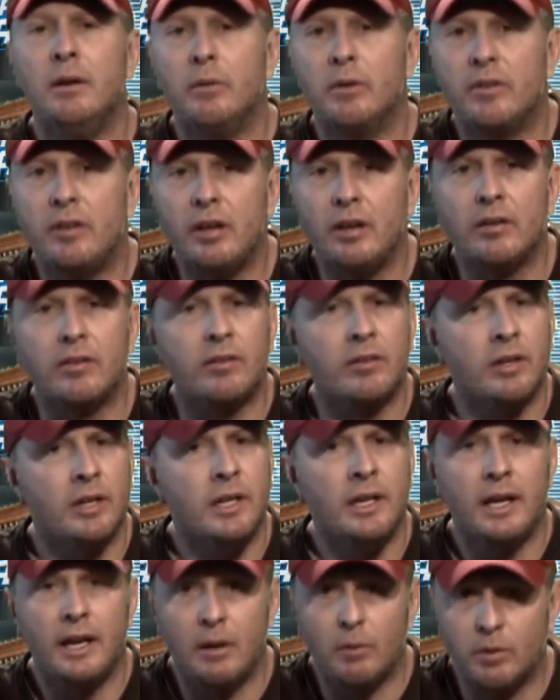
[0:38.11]
It was his,
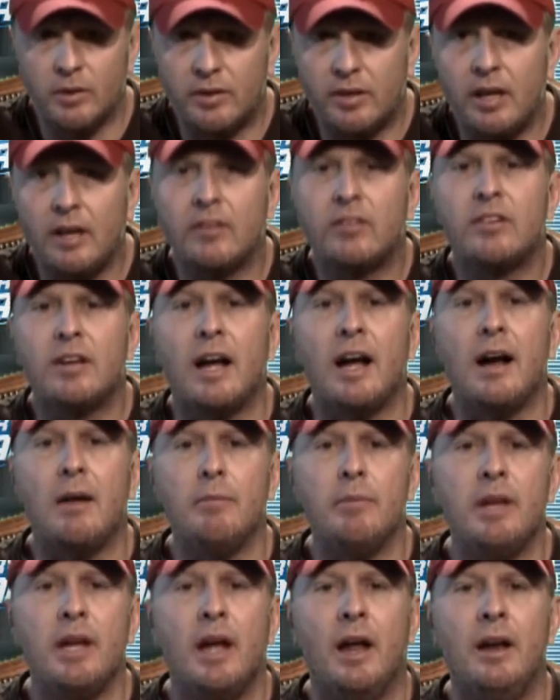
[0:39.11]
it was his
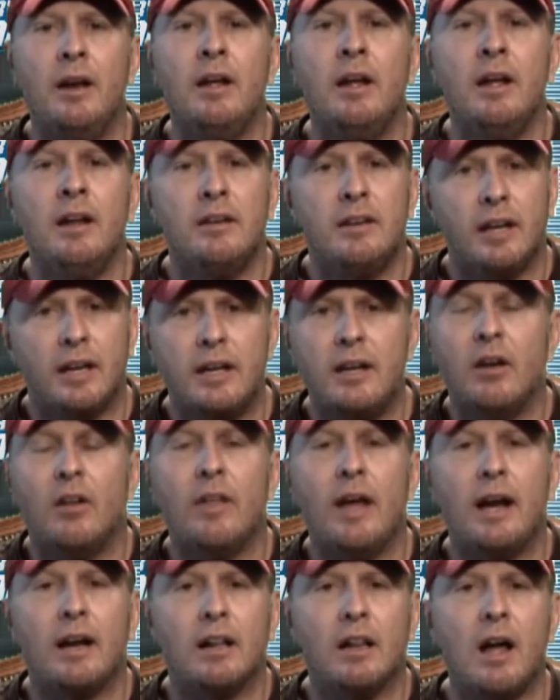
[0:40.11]
time then to
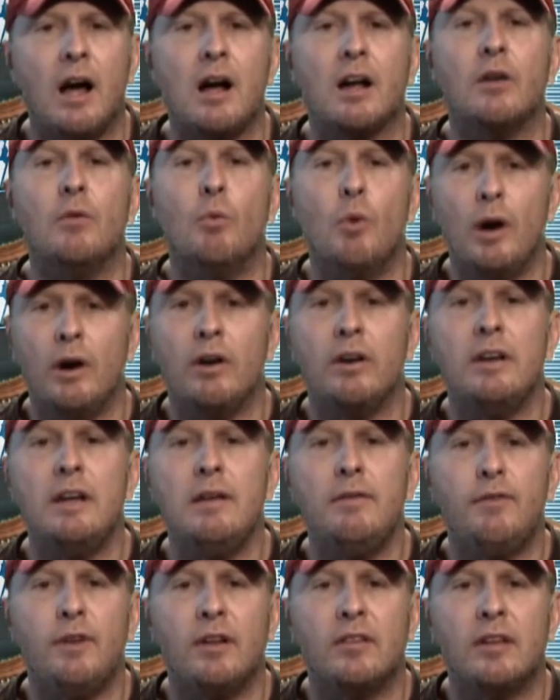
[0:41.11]
kill that clock and wear a
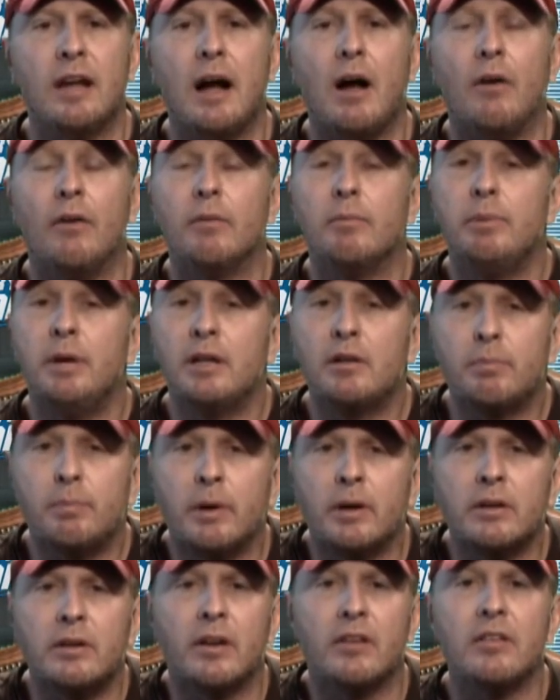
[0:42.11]
defense out.
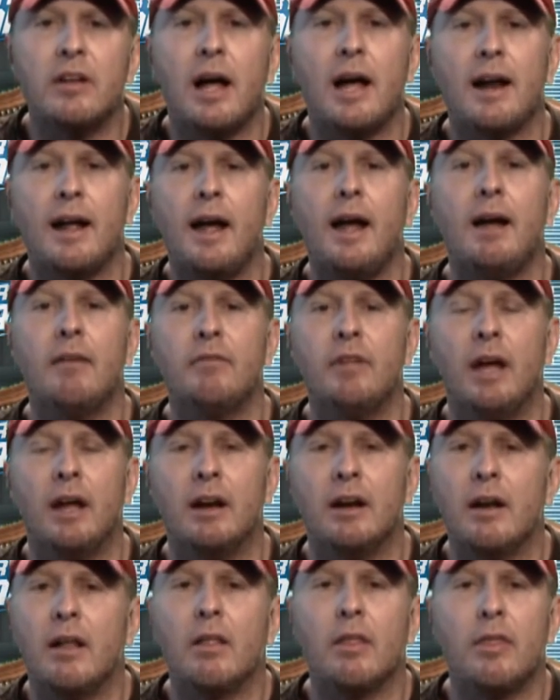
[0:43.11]
Pittsburgh does not have
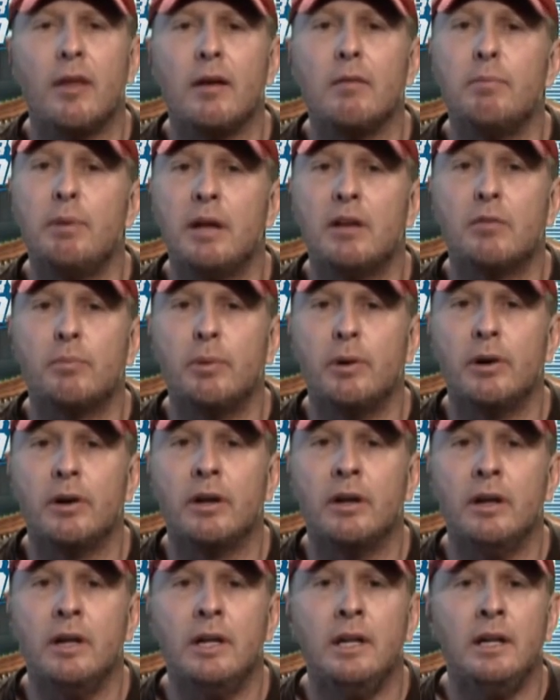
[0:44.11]
that. Another thing
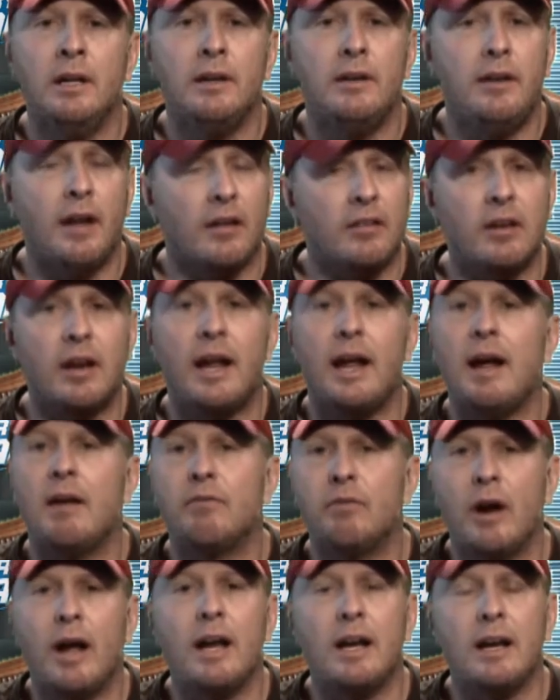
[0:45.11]
Pittsburgh doesn't
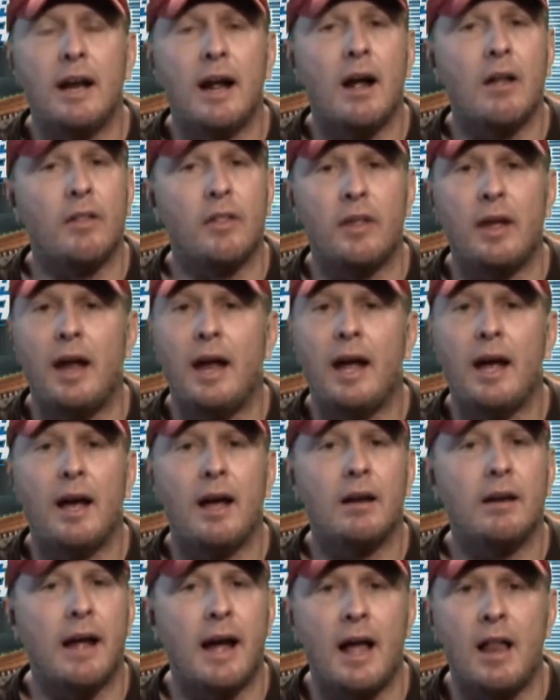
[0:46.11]
have right now that they
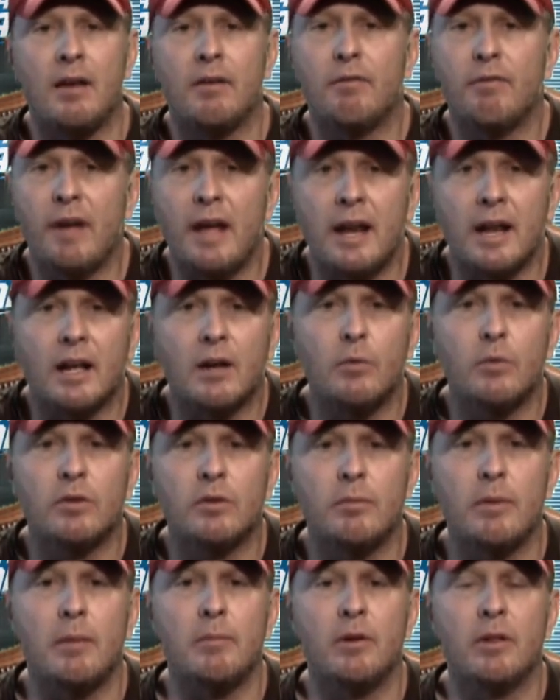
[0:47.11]
had, Alan Faneca
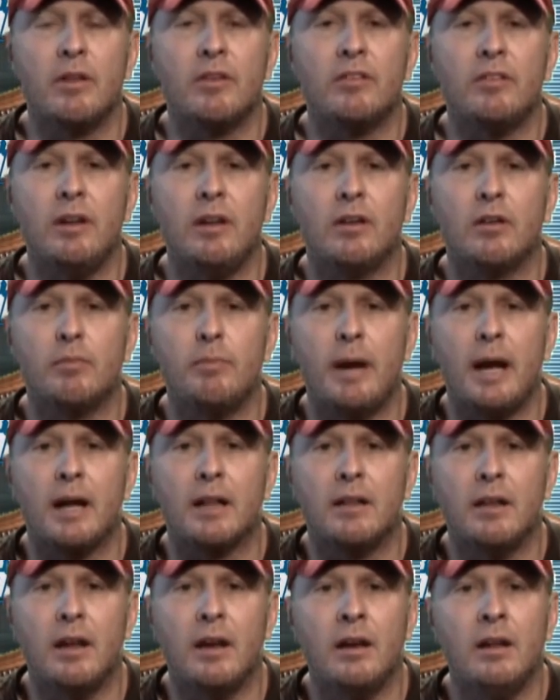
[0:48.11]
was a member of the Steelers
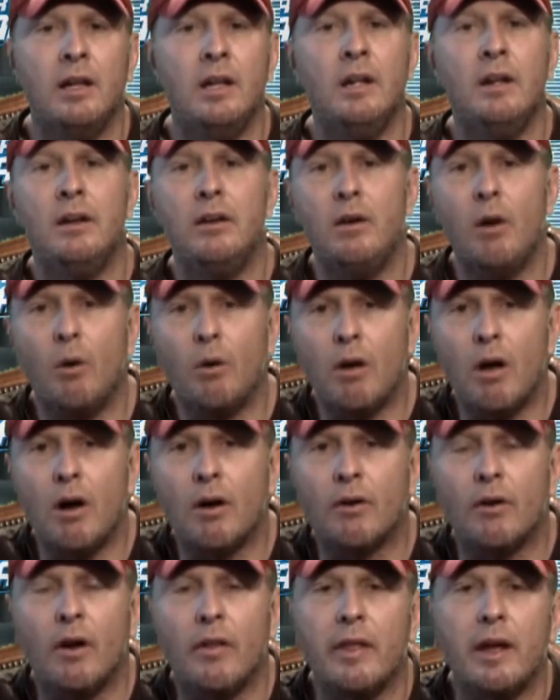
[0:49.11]
back then, no
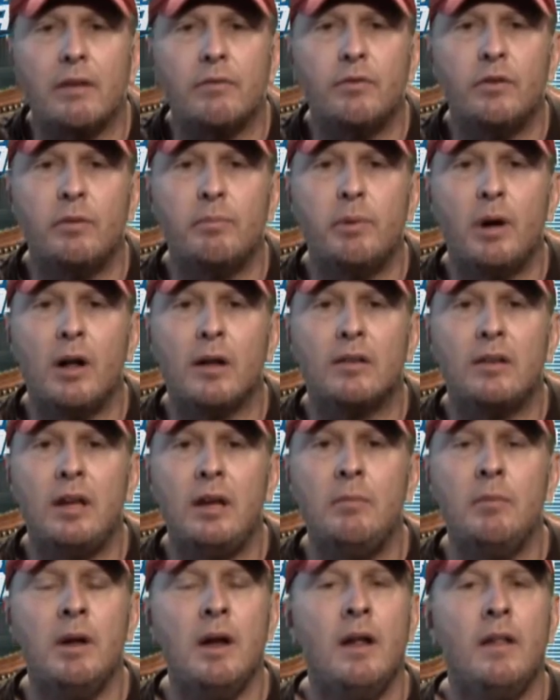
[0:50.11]
longer on that football
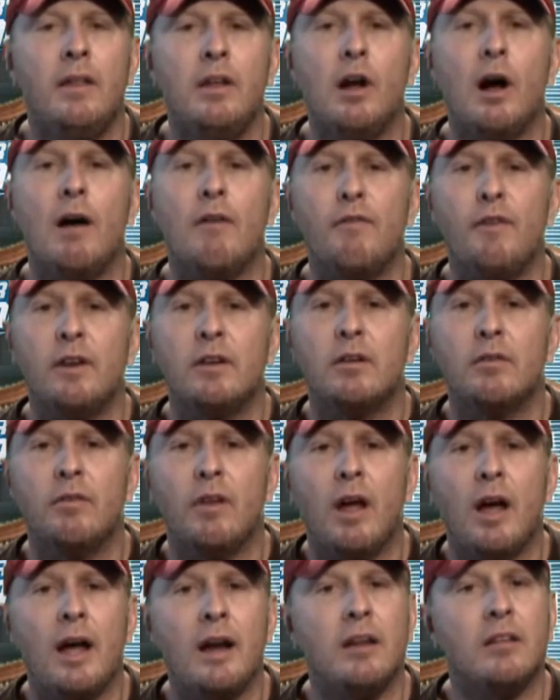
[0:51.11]
team. The
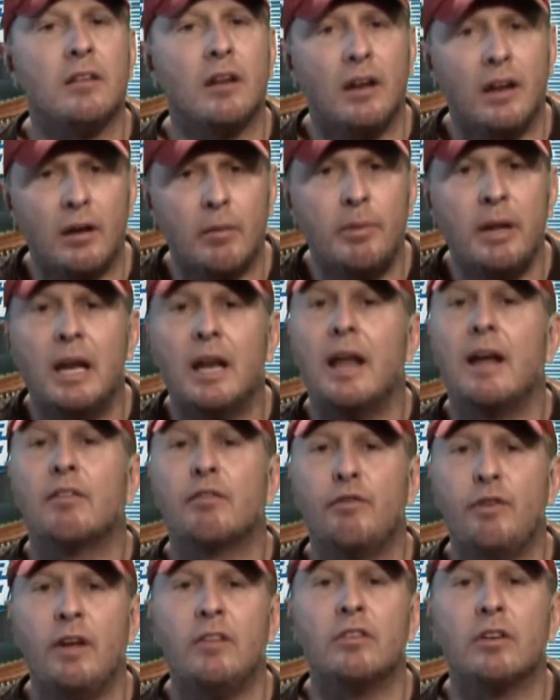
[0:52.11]
offensive line is a little bit
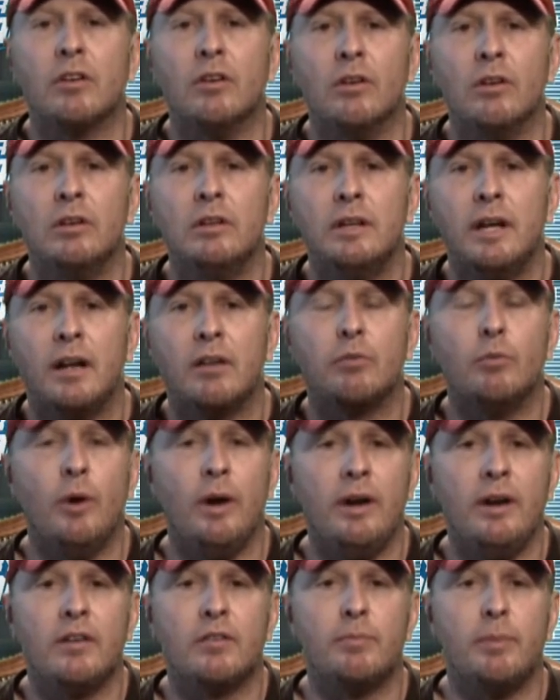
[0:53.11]
less physical, as
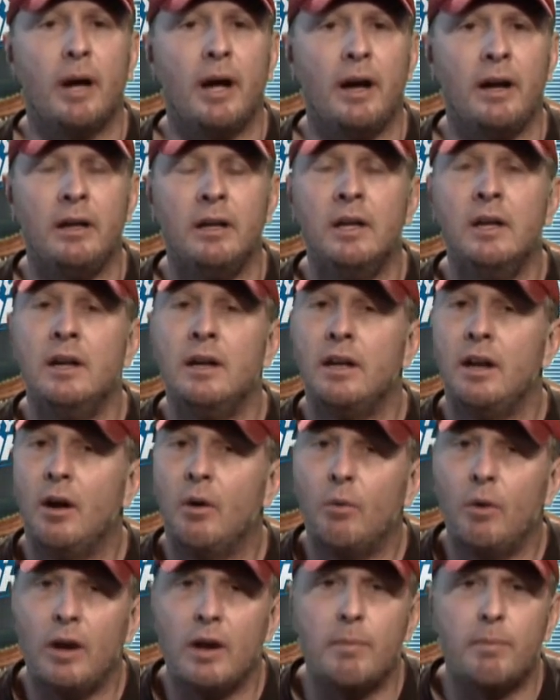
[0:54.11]
witnessed by you
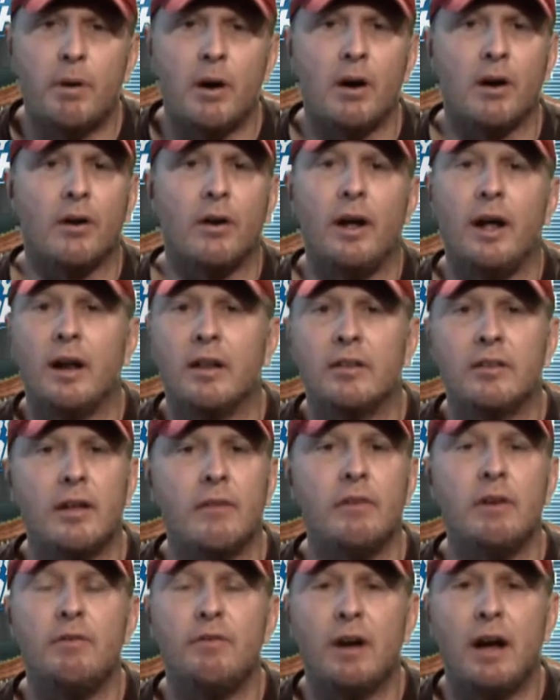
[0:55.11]
know Willie Parker had a
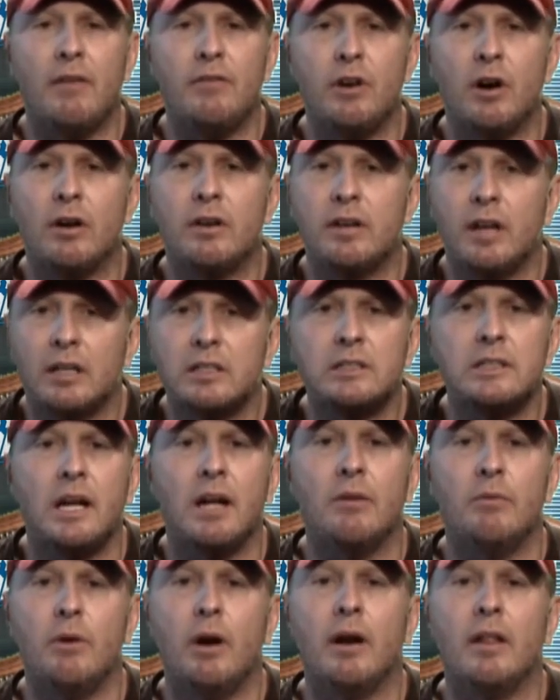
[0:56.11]
75-yard
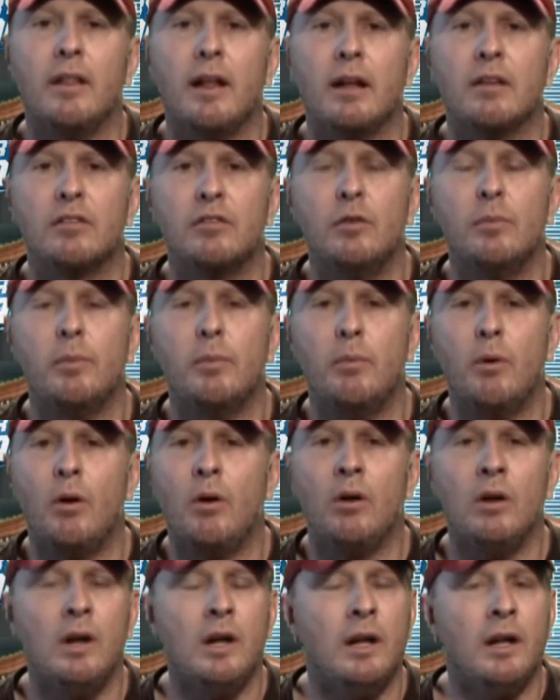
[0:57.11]
touchdown run in that Super
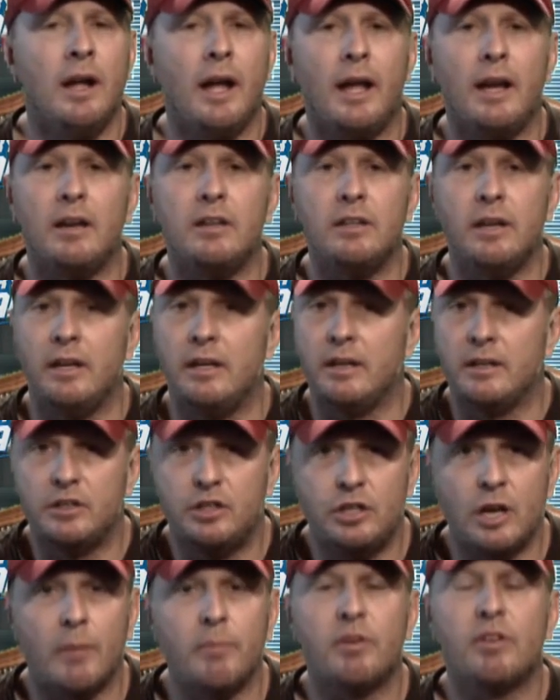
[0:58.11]
Bowl and it,
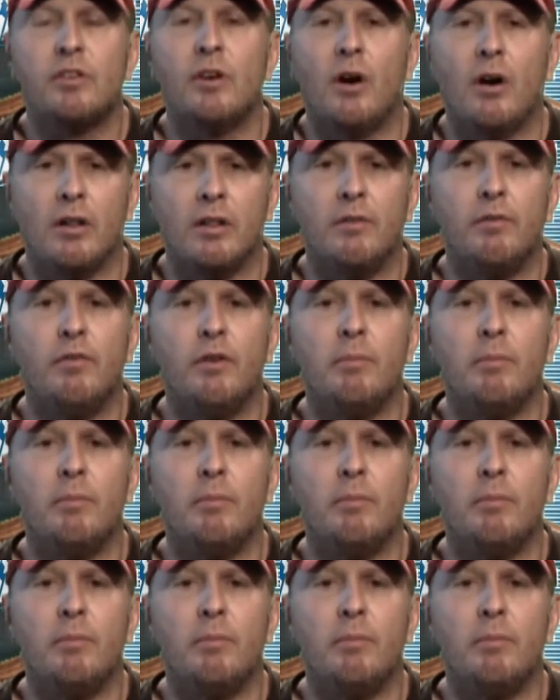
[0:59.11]
it jump started the